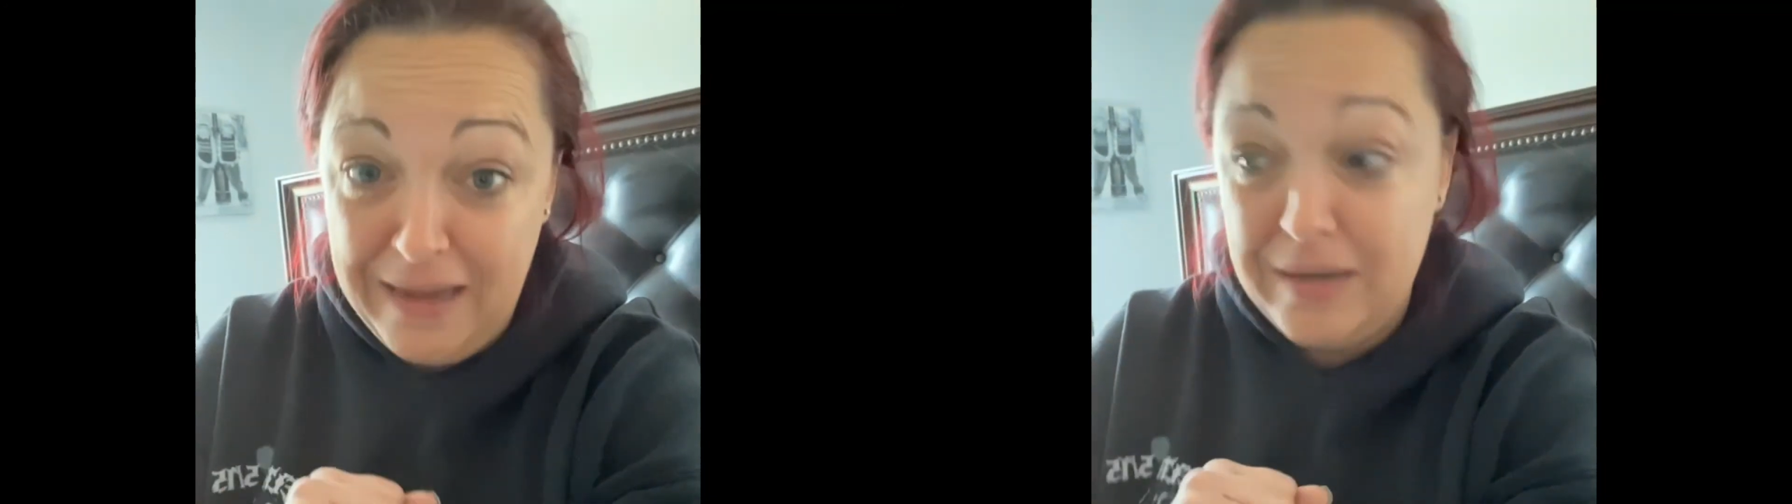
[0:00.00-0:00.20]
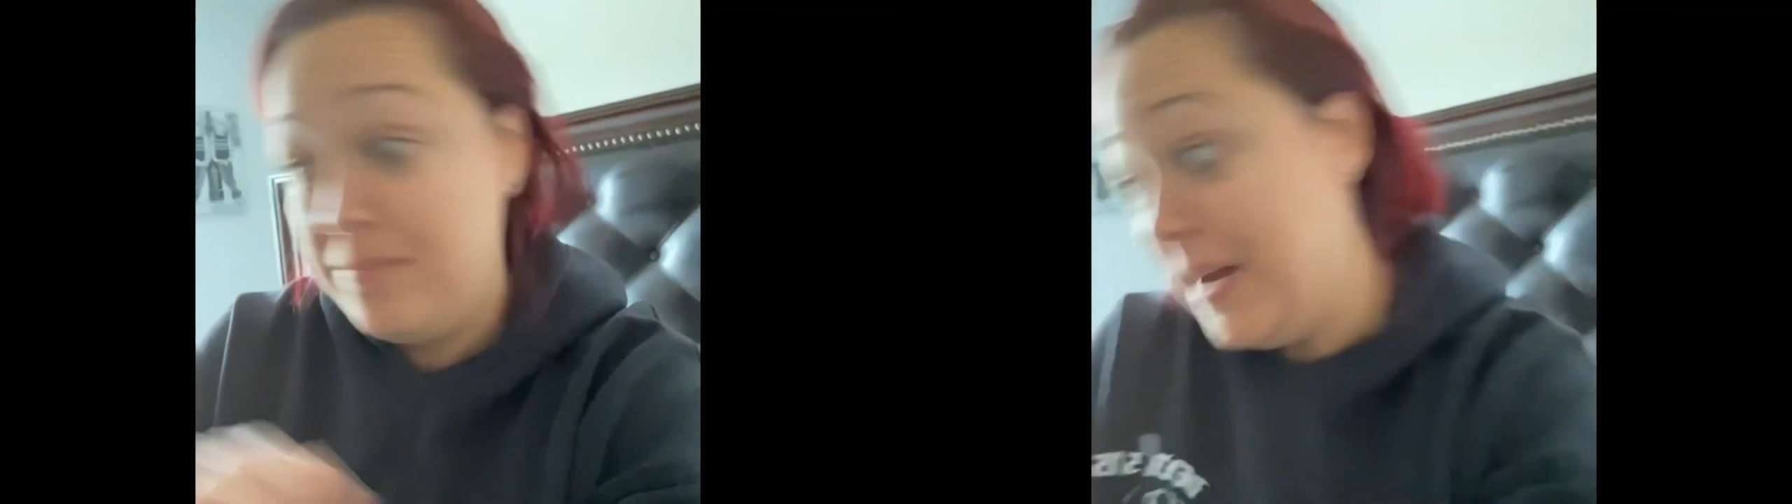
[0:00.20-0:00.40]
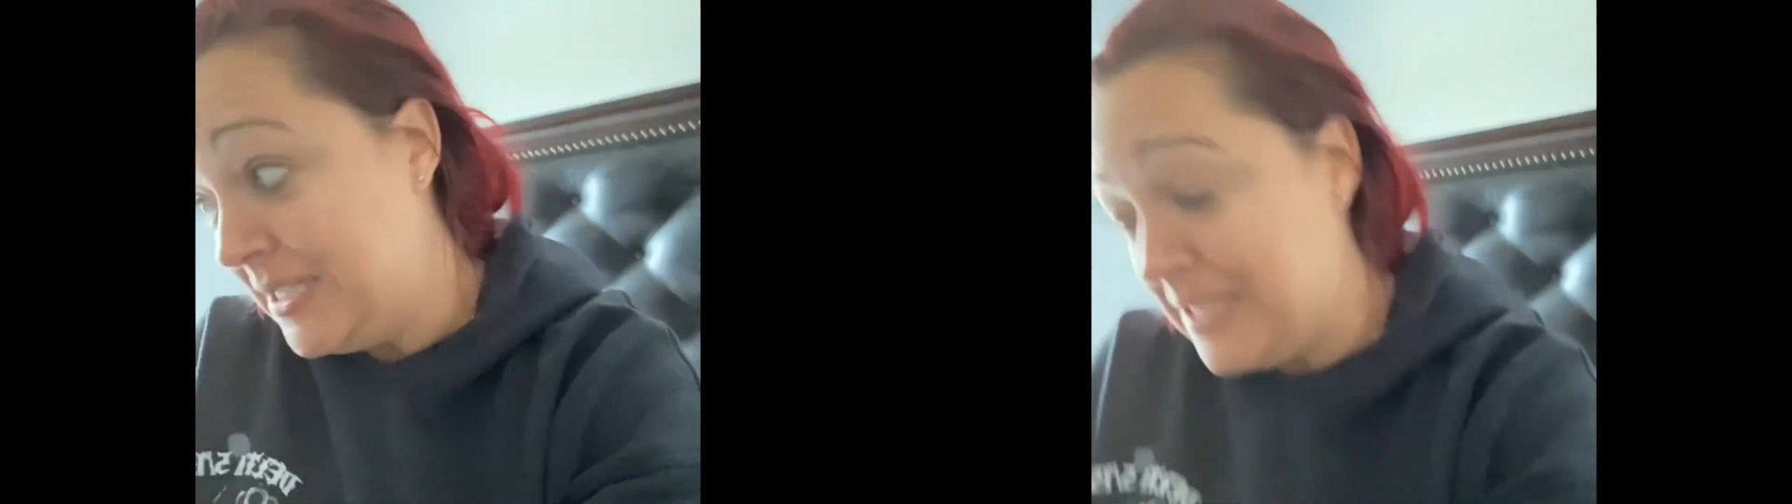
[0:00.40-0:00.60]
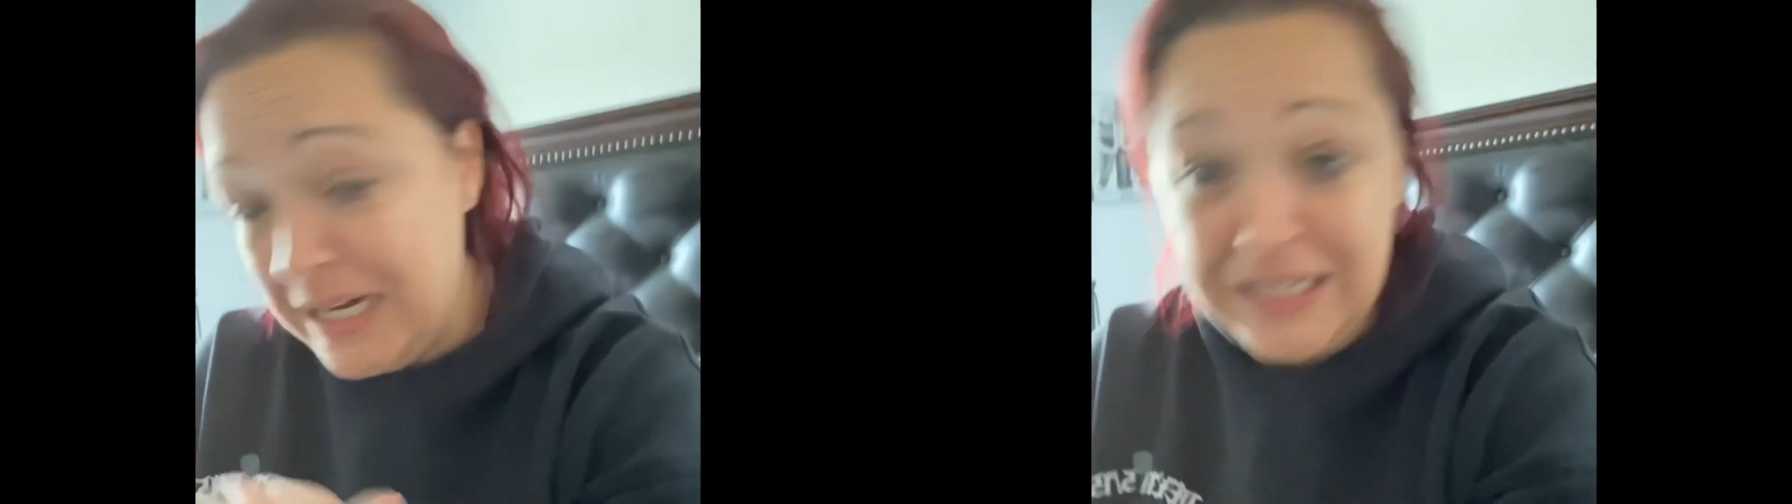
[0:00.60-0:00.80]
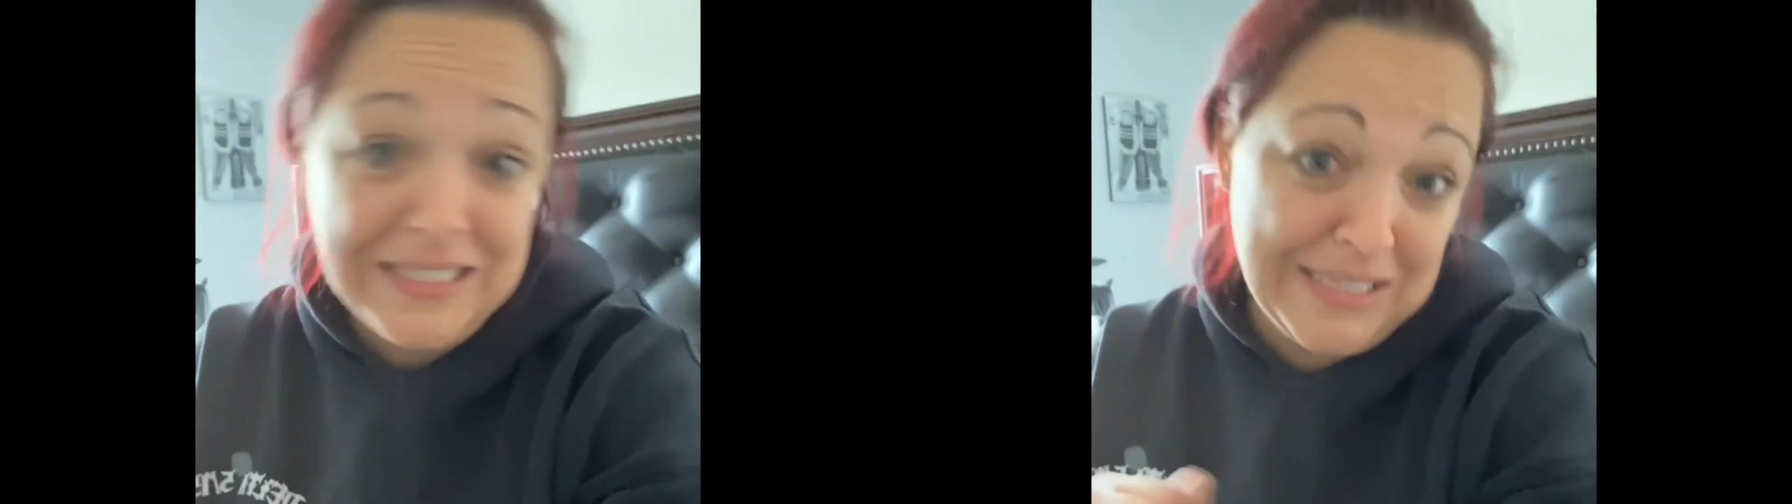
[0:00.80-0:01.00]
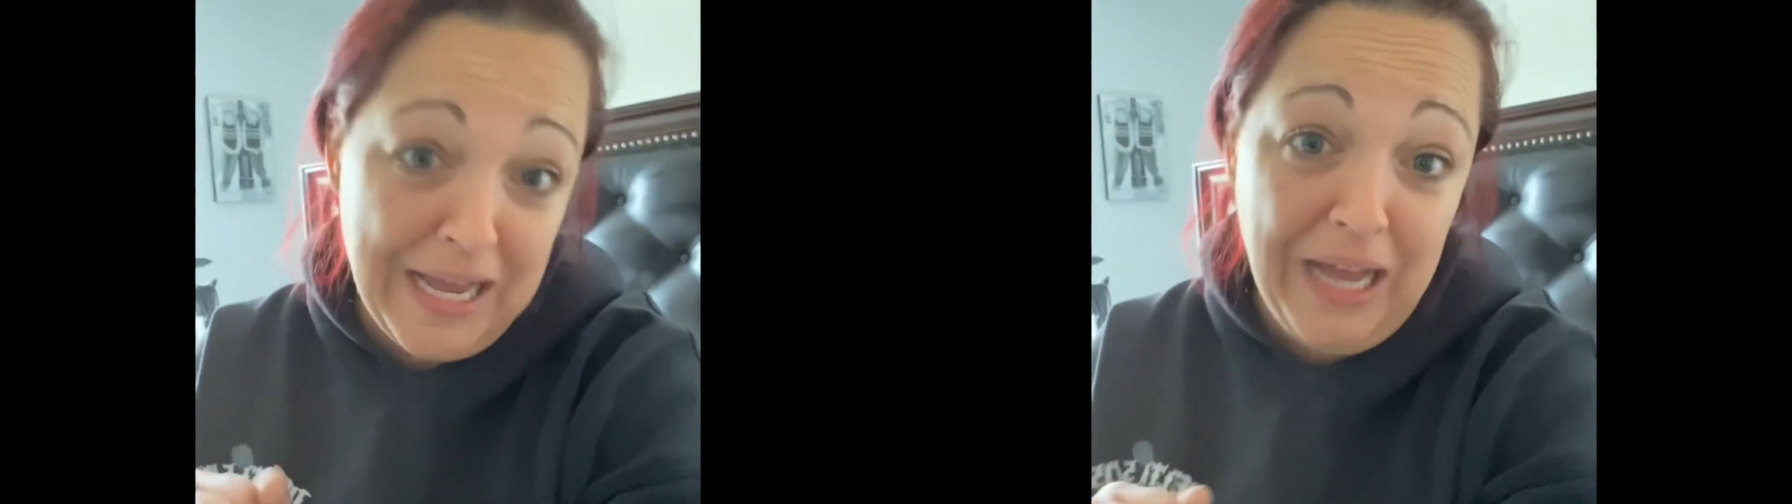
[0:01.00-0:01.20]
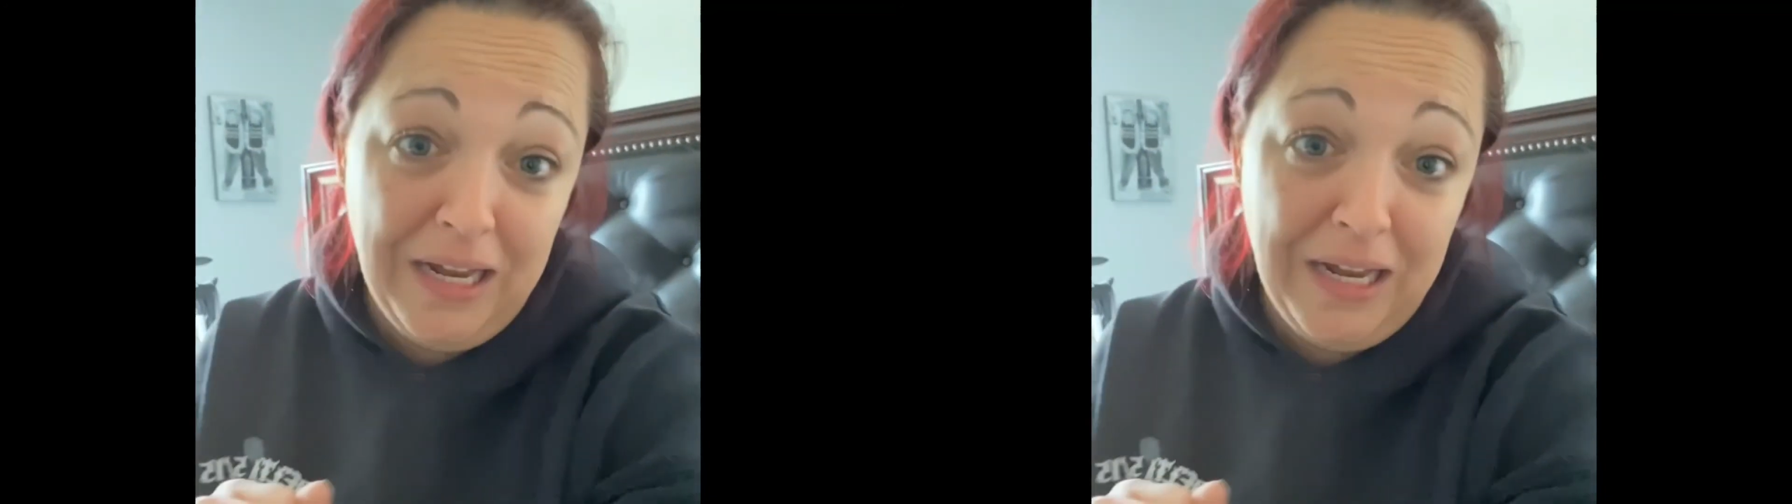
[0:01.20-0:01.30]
My son is that.